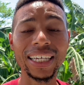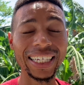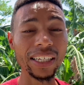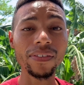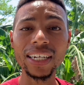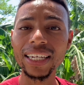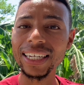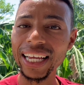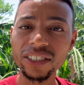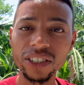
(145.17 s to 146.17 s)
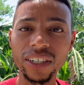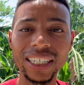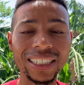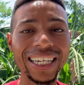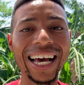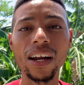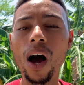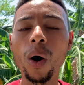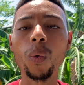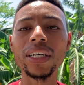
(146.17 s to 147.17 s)
Even in nature, it's not
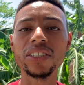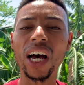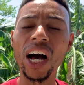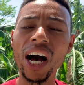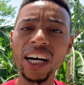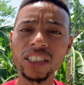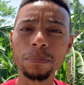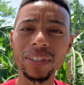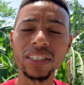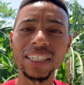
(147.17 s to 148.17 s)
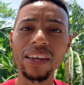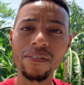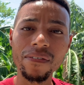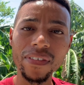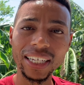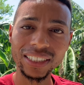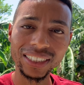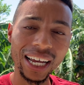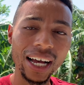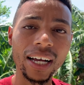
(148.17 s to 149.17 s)
always 100% fixed
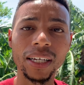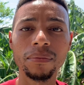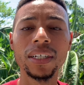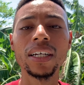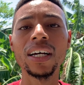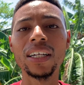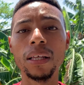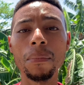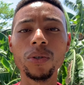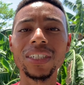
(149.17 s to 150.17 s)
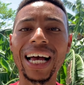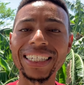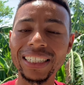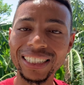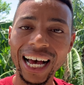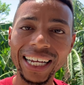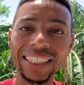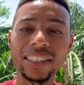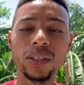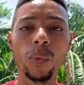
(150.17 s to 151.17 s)
time. The Most High
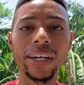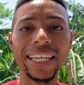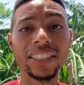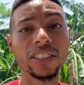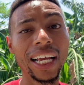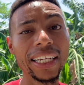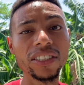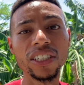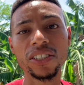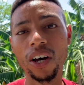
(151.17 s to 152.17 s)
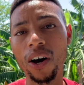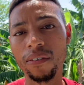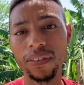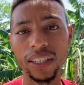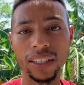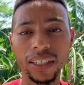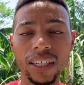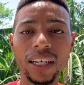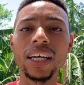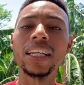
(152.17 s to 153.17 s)
designed it to where it changes
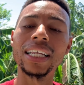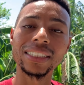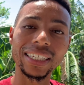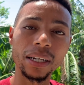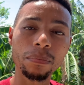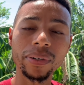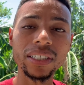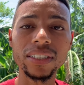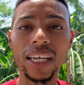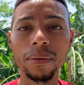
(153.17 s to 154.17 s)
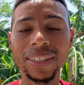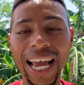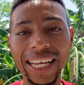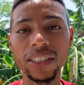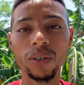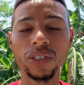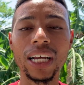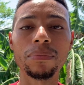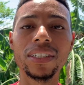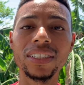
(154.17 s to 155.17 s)
often. Let's get a precept. Daniel
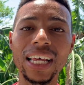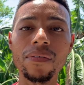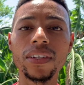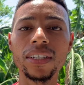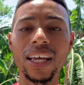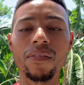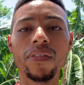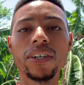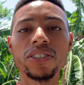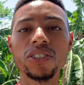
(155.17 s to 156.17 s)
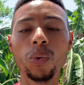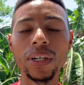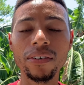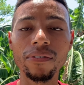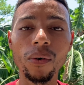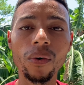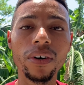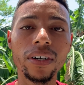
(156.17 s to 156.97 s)
chapter 7 and verse 24.